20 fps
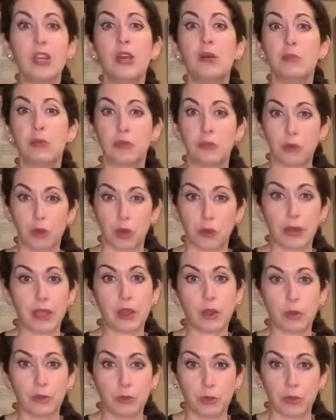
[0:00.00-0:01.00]
before we
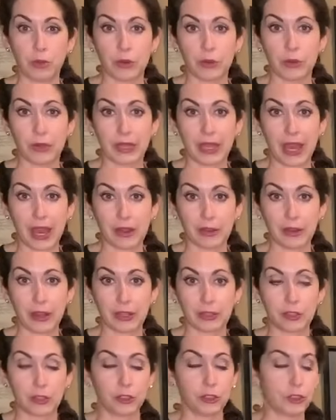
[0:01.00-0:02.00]
go forward with cataract
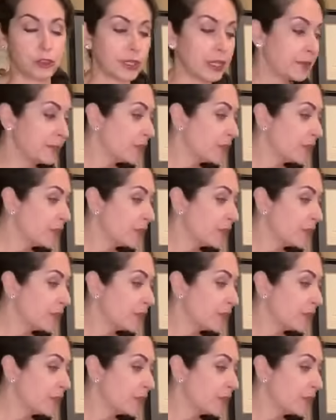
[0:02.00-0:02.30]
surgery.